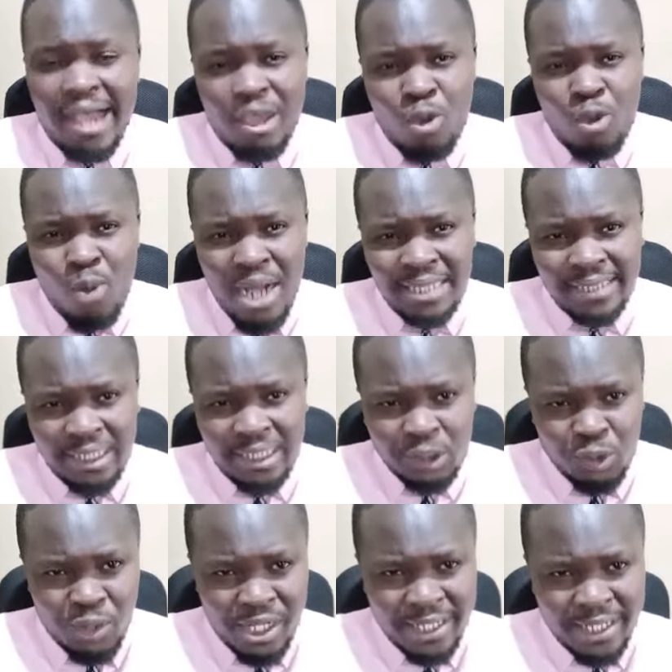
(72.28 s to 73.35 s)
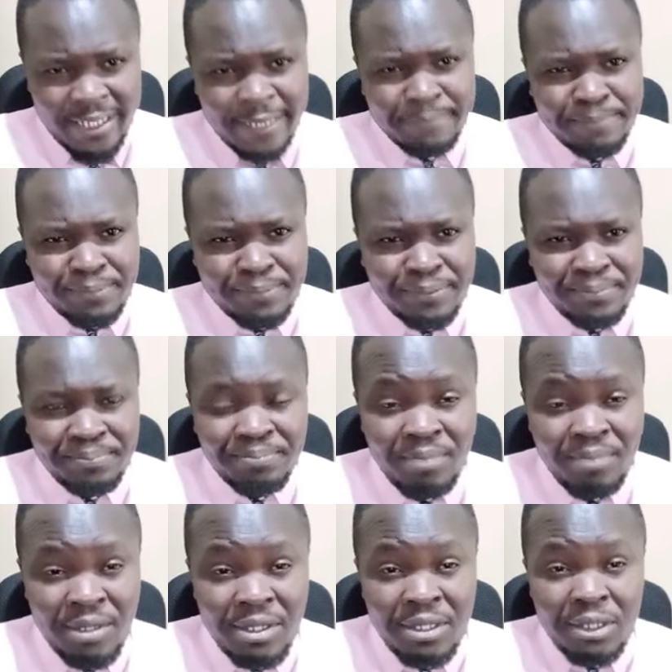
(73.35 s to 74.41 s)
I want us to dig deep
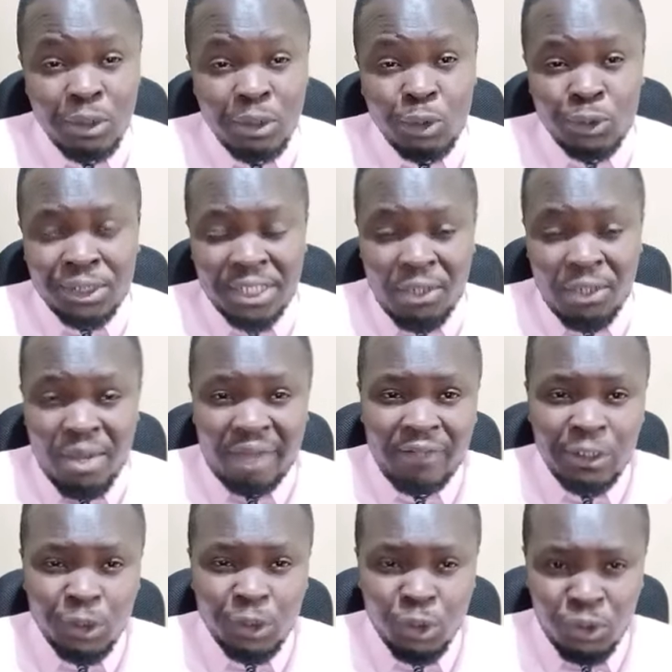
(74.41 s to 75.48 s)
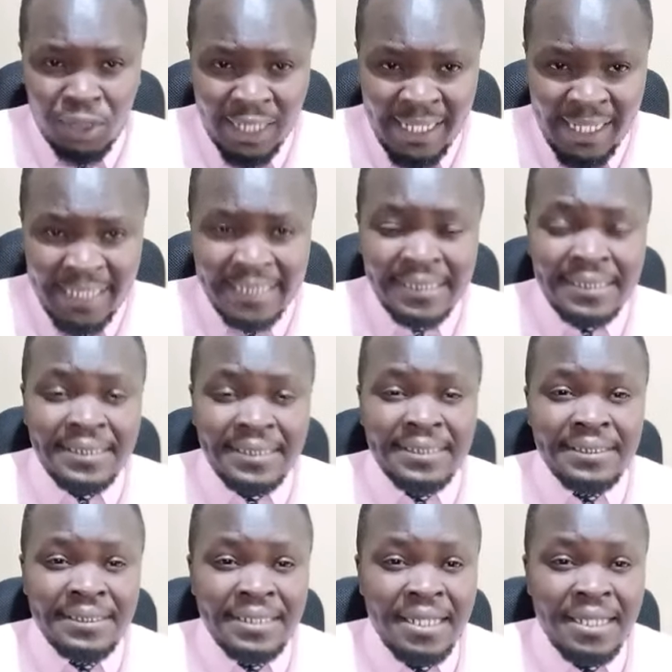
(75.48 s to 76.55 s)
to see where the truth
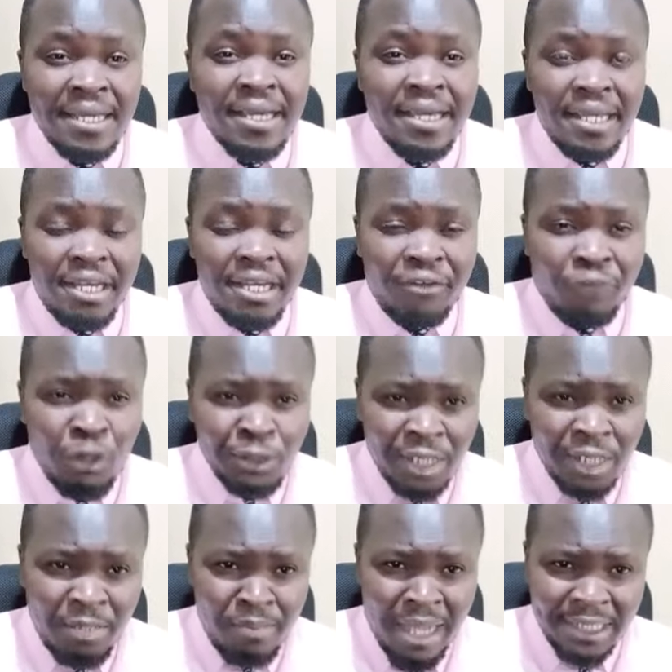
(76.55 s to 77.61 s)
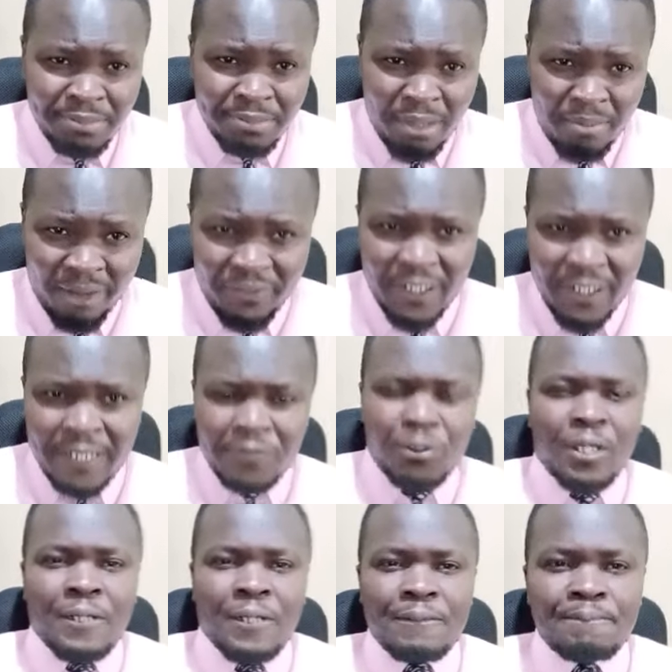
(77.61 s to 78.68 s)
lies in those remarks by Martha
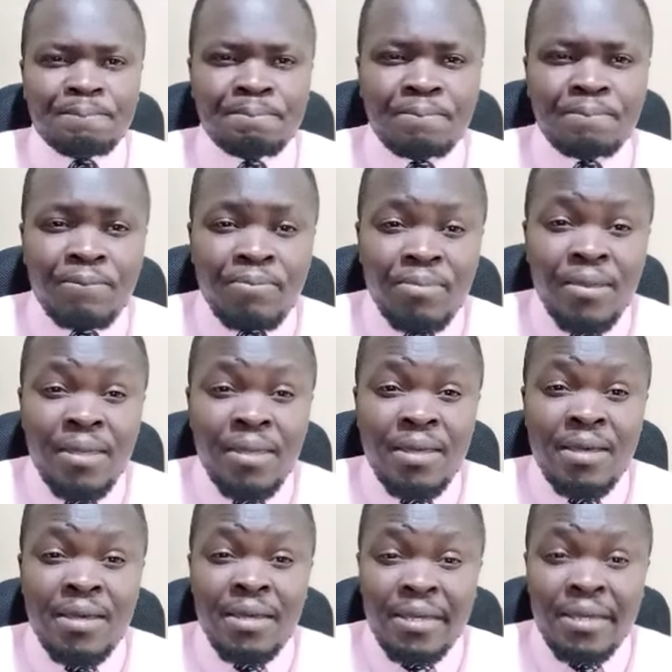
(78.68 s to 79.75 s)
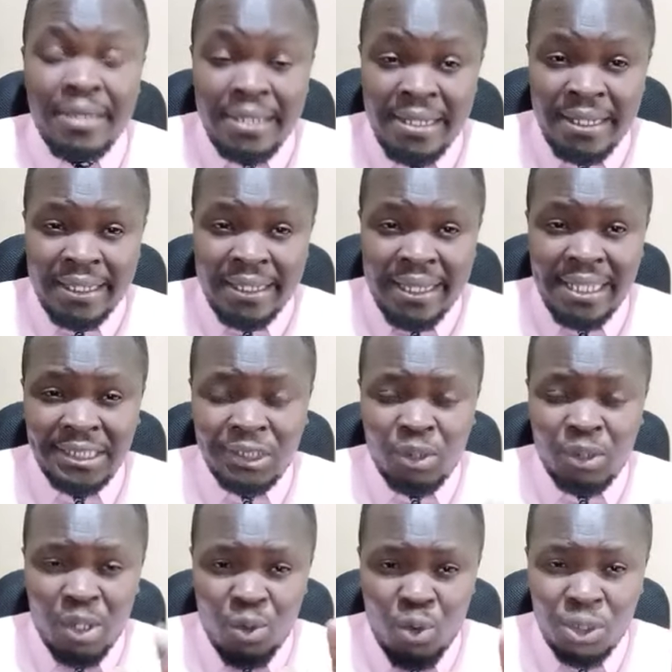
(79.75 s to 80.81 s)
Karua. In
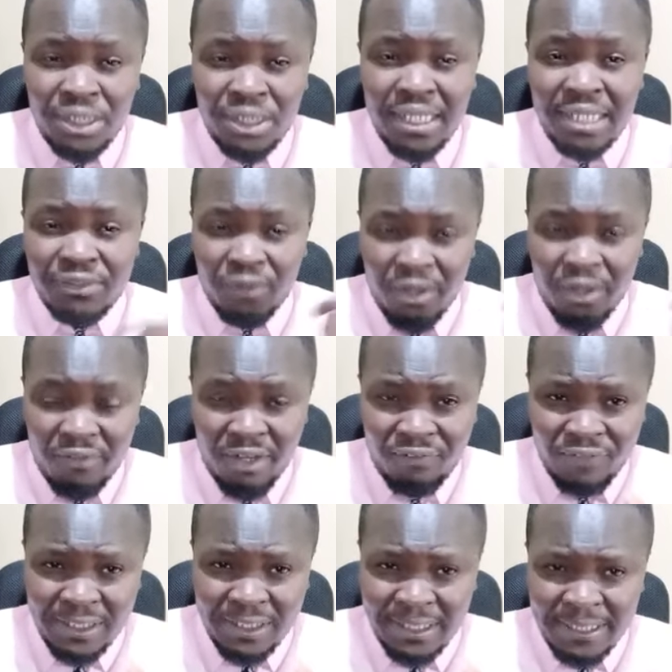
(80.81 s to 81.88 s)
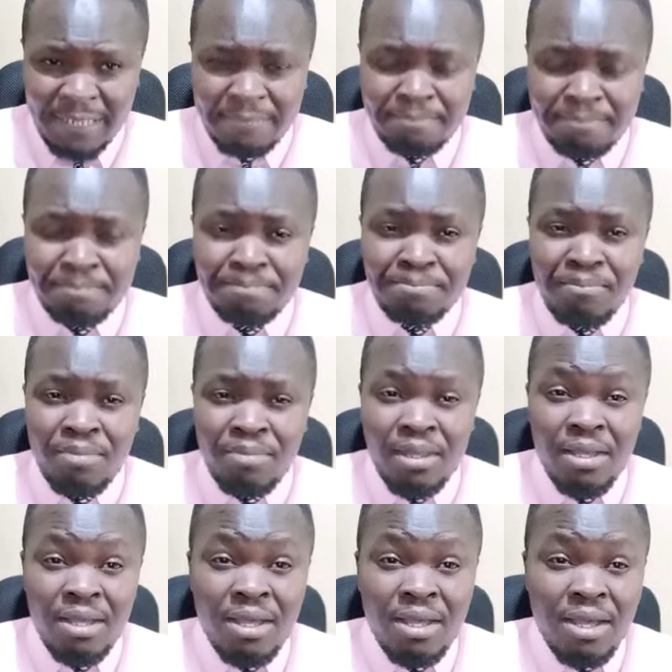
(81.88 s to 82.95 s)
case you are watching us for the very first time,
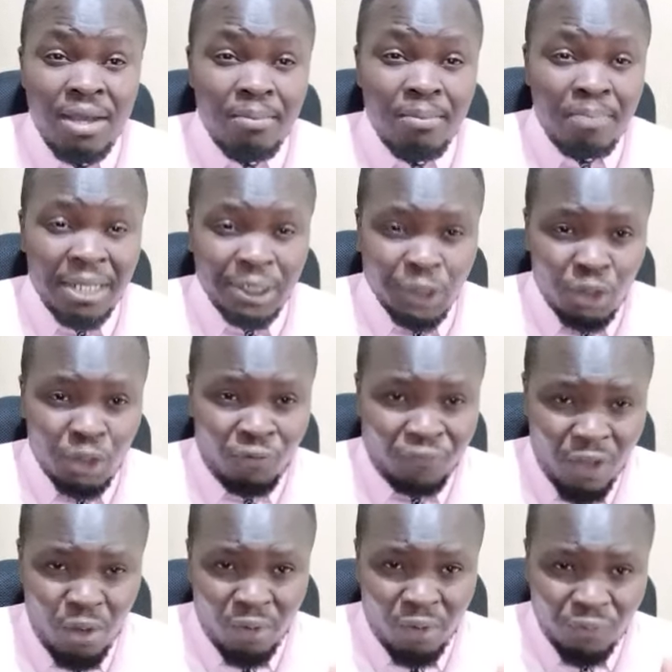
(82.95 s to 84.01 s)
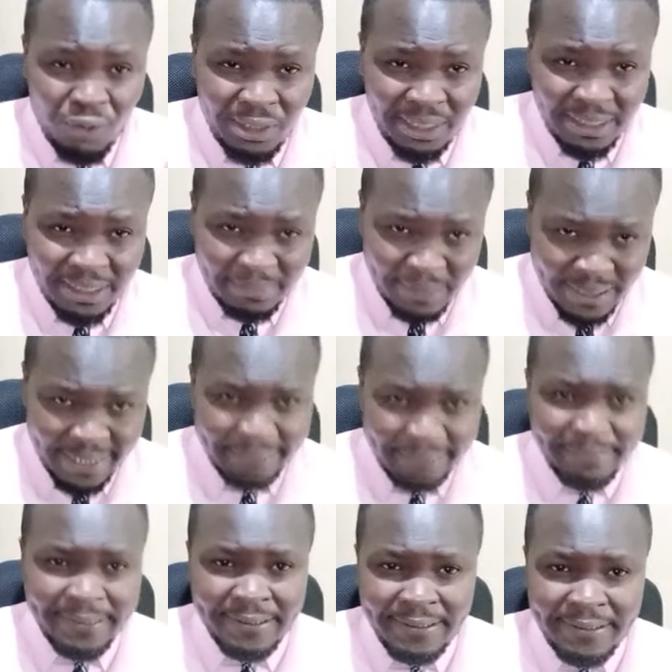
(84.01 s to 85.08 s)
but so far you have not yet
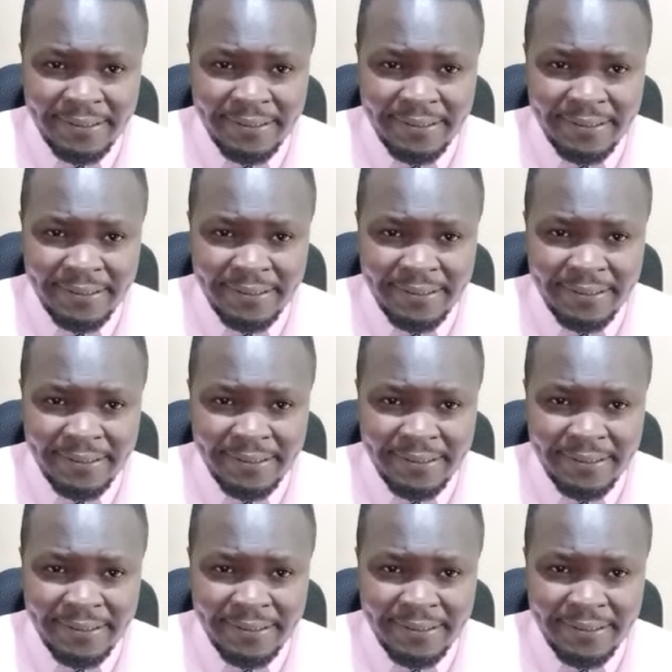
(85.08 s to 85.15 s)
subscribed,